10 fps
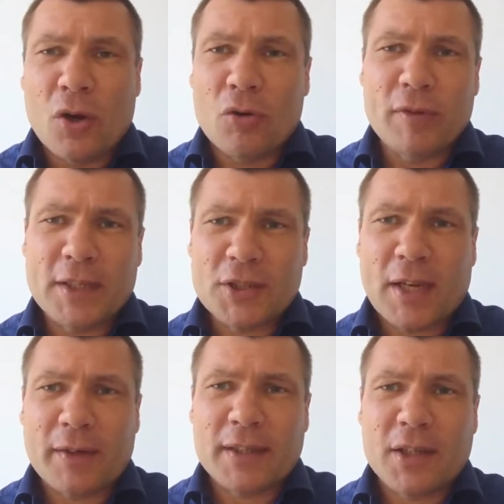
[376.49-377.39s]
or reach
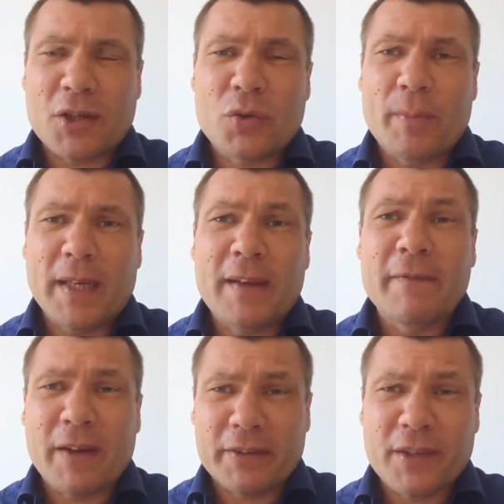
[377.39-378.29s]
out and get in touch with me
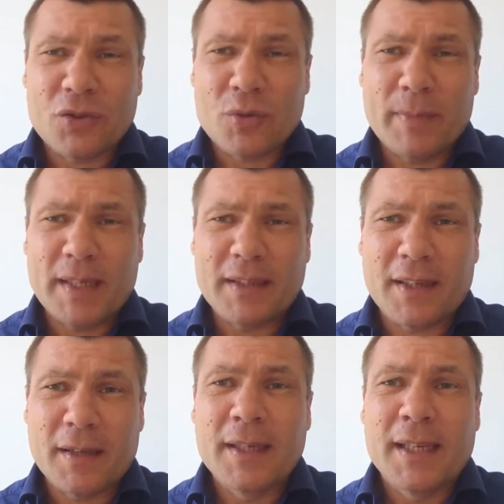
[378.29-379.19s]
via social media